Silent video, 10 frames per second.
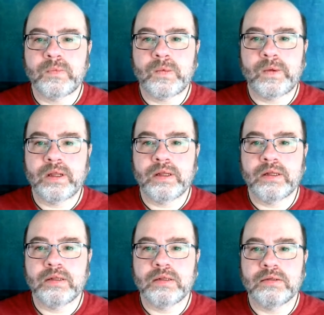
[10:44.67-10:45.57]

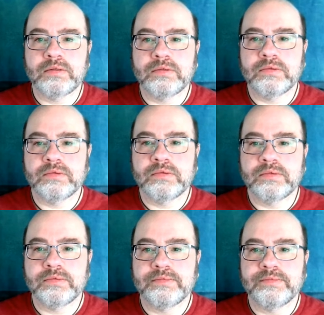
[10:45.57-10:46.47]

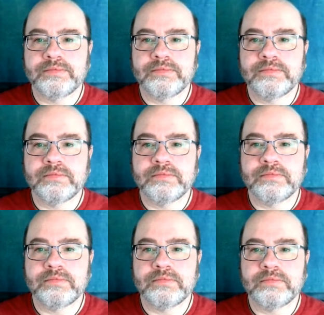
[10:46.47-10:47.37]

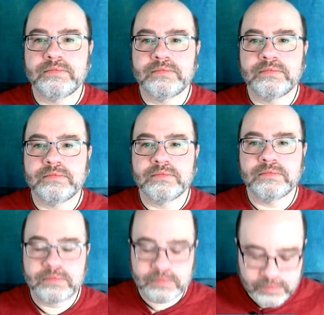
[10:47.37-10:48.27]

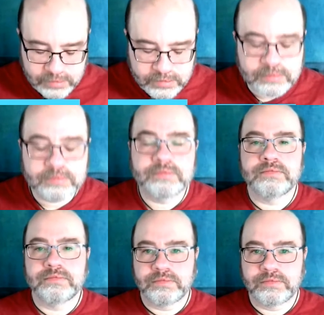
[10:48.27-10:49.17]

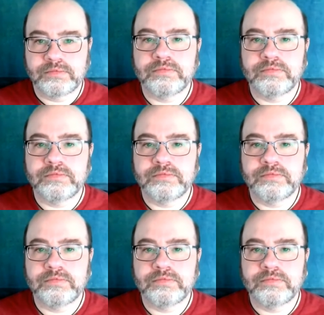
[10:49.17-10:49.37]
(silent)